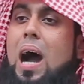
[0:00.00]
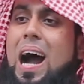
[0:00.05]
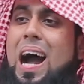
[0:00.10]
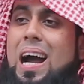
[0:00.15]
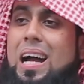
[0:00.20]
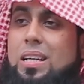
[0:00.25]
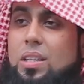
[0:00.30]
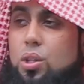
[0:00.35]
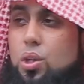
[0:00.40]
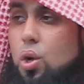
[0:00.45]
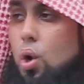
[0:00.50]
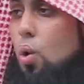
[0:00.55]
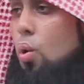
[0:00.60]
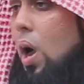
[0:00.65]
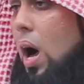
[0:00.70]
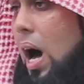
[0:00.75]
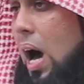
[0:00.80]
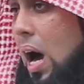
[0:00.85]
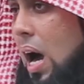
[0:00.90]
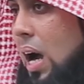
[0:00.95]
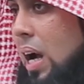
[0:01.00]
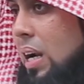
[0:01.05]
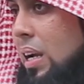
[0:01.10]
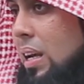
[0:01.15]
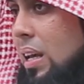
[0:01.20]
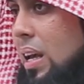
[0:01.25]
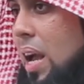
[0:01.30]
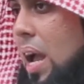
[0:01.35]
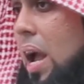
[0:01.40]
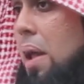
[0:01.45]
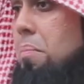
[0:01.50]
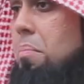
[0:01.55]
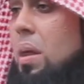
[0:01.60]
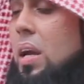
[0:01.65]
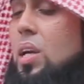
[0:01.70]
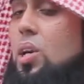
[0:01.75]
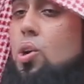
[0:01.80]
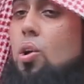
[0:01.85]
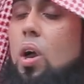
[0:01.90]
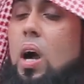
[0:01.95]
heart go hard and
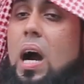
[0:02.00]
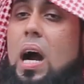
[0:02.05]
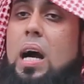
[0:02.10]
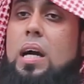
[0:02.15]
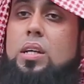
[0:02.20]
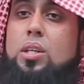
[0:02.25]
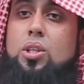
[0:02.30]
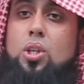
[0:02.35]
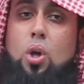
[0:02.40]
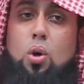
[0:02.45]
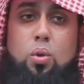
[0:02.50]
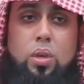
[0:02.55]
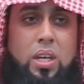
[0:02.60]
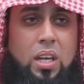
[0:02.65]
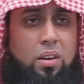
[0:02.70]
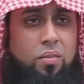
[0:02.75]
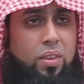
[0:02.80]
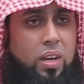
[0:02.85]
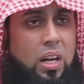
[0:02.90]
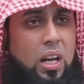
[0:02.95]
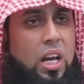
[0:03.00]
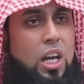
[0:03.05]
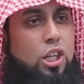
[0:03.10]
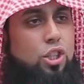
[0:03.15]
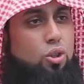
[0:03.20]
make your heart go evil.